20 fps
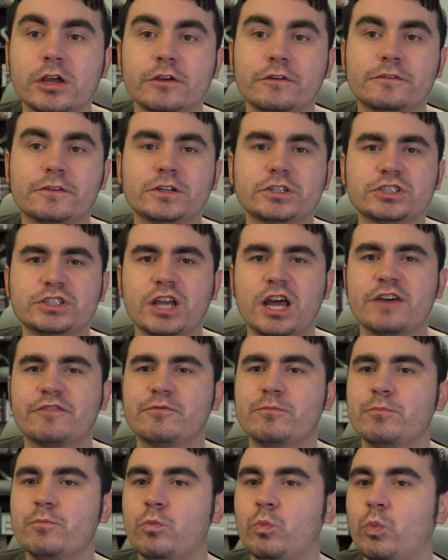First off,
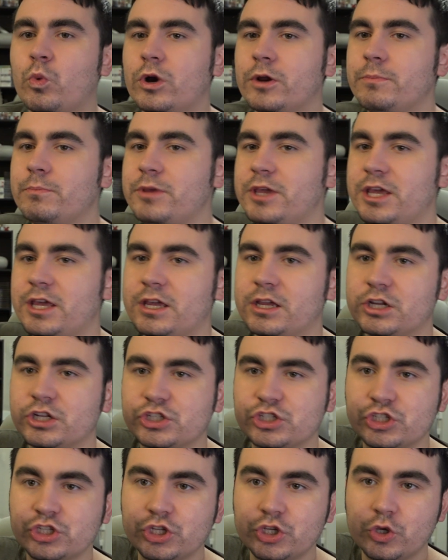one being
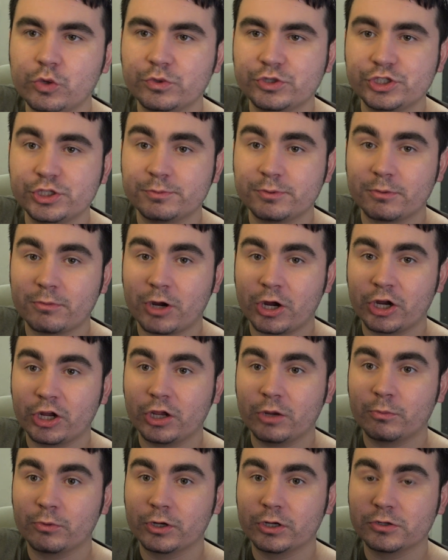New Super
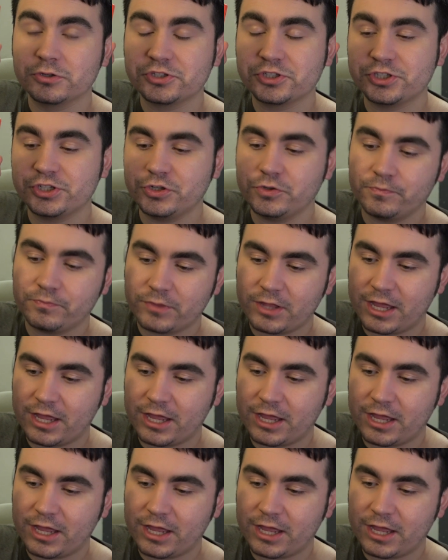Mario Bros. 2.